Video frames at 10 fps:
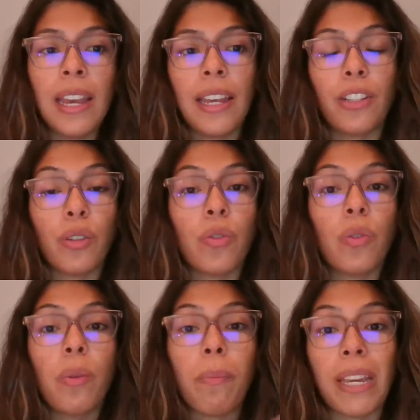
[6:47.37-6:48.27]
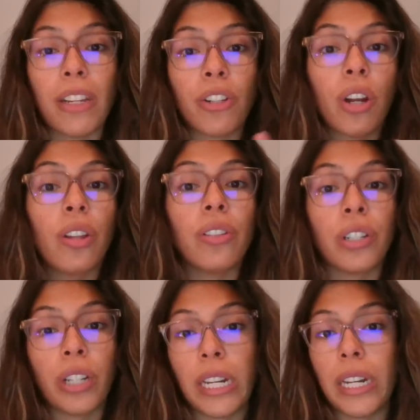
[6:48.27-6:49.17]
and so making sure all those
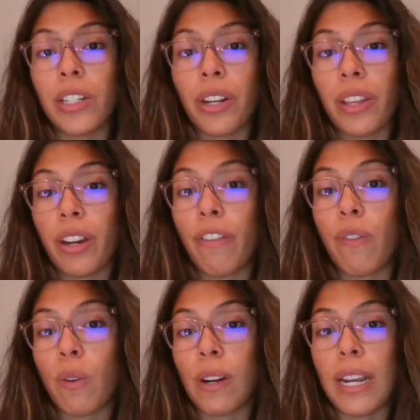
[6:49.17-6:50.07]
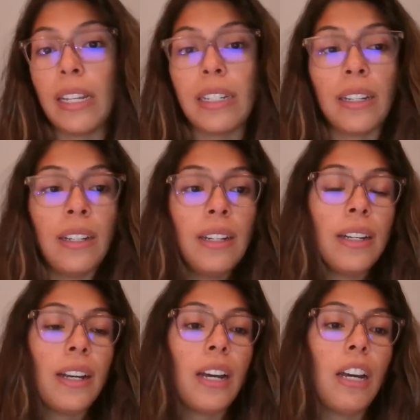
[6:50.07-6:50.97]
ingredients are there for it.
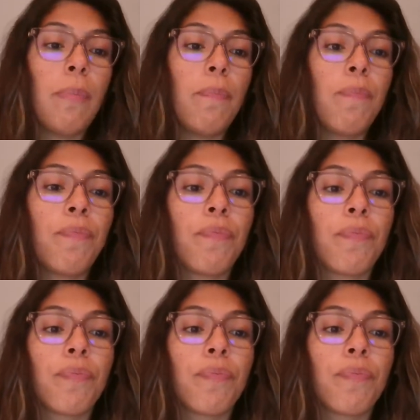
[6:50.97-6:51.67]
Um,